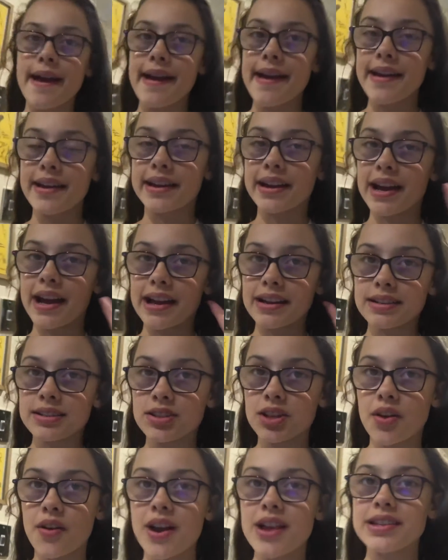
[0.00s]
Hey guys,
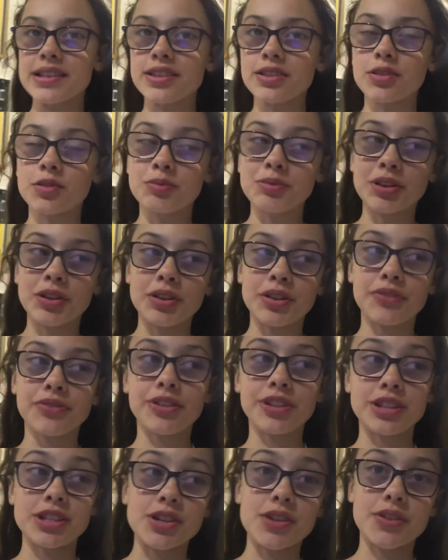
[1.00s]
sorry I didn't upload a
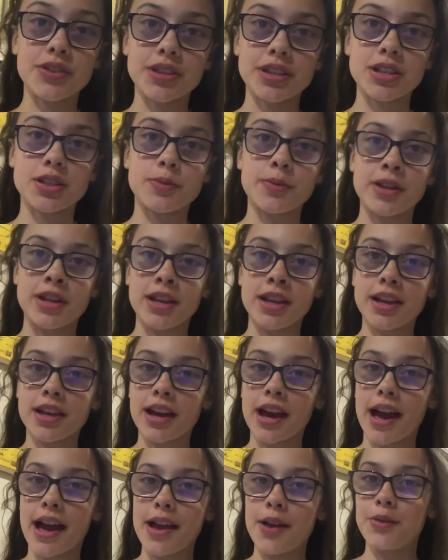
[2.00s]
video this
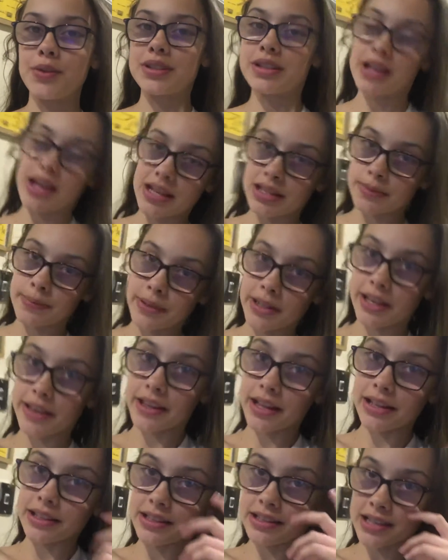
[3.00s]
week. It was last minute
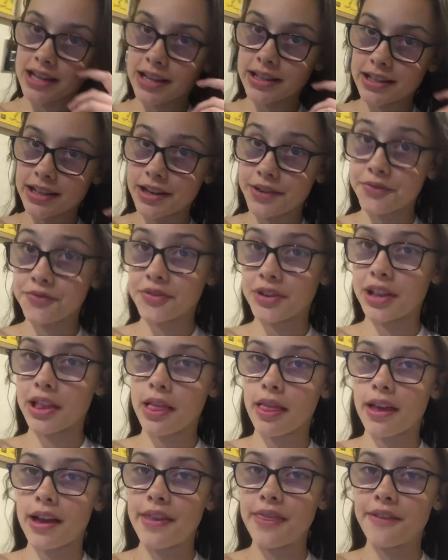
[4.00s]
that I decided I didn't
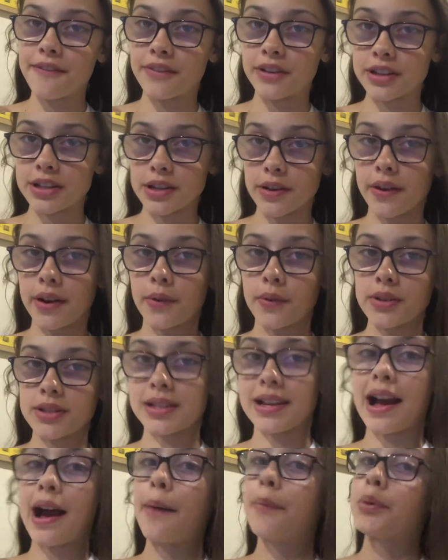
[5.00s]
really like the video and I
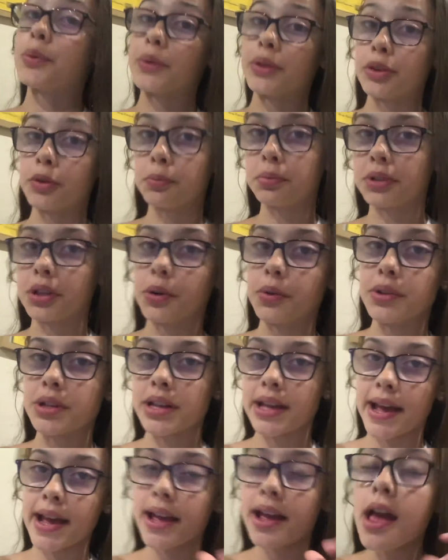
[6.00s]
wasn't happy with
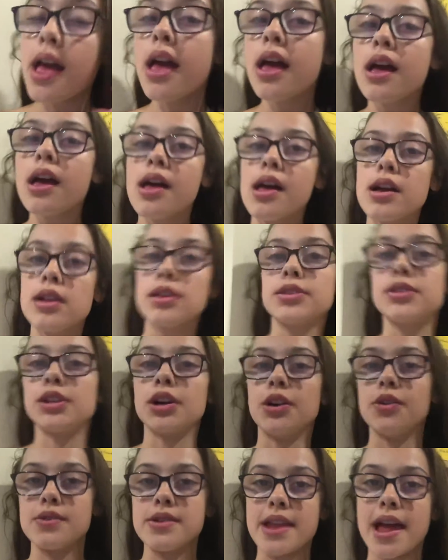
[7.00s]
uploading it.
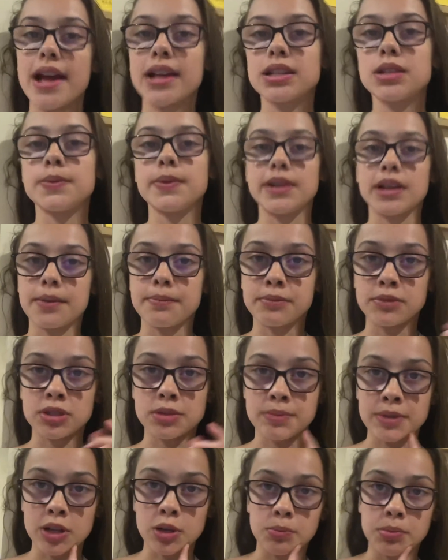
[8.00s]
So next week I'm going
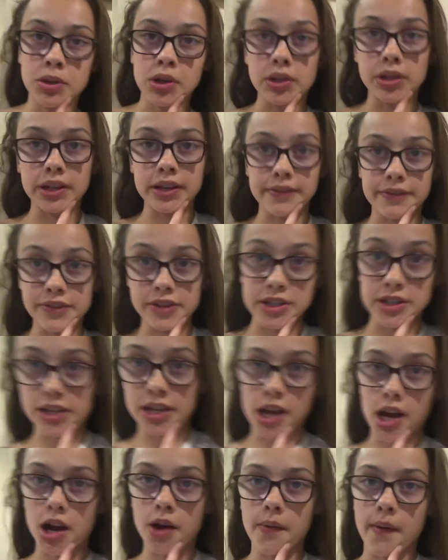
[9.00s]
to be uploading a
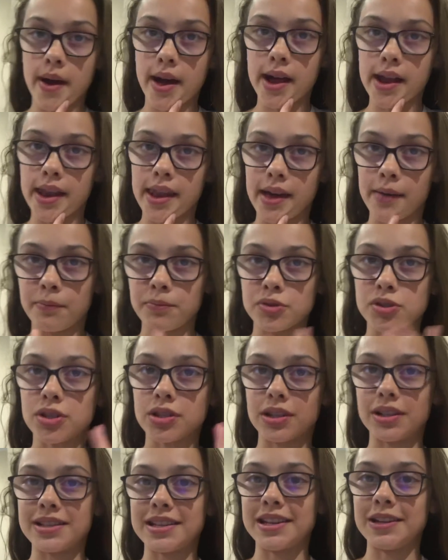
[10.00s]
video and I'm just
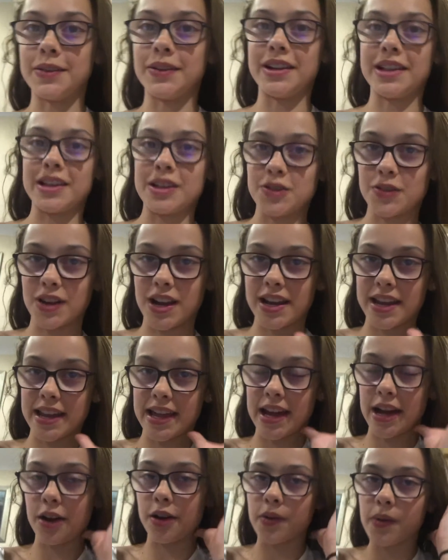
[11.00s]
going to tell you what it is right
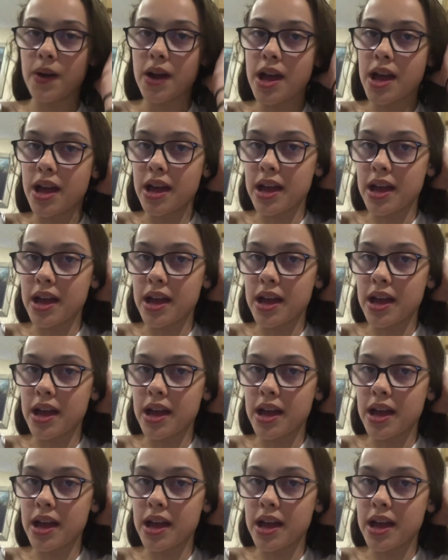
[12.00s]
now.